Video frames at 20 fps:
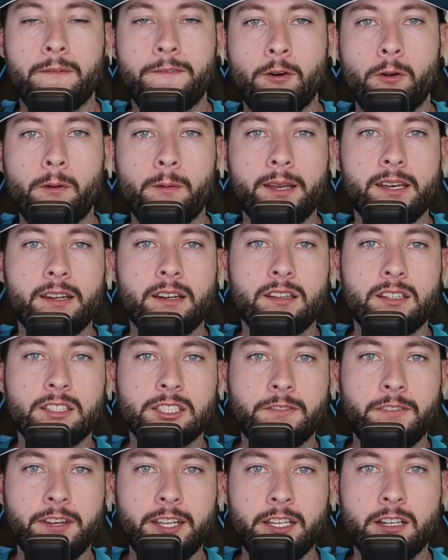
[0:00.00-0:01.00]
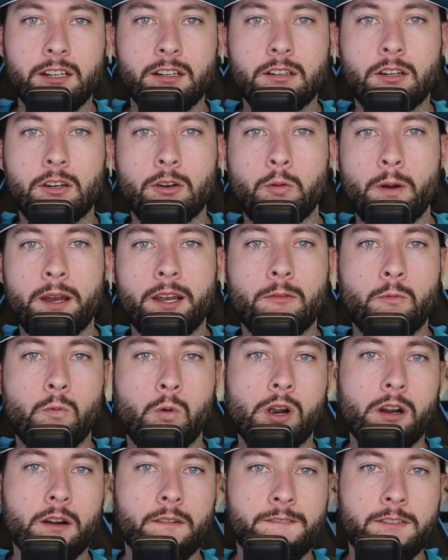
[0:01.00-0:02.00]
before we get into this video, quick
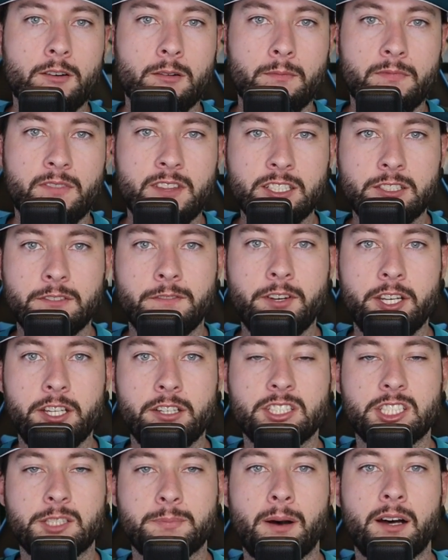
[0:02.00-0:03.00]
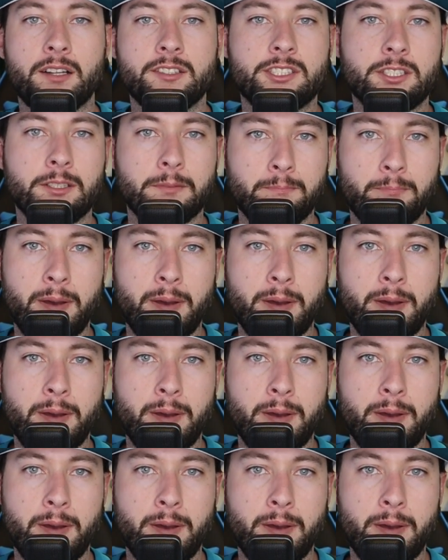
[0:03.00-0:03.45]
word from this video sponsor,